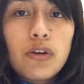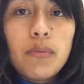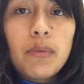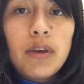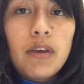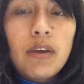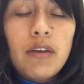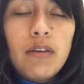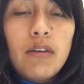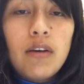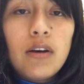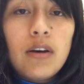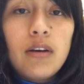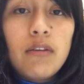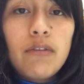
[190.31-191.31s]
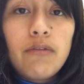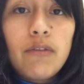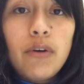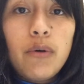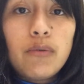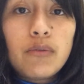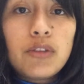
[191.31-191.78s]
on my uh,
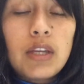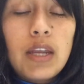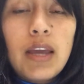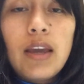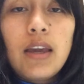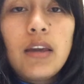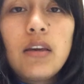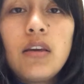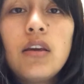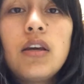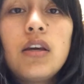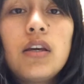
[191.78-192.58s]
phone today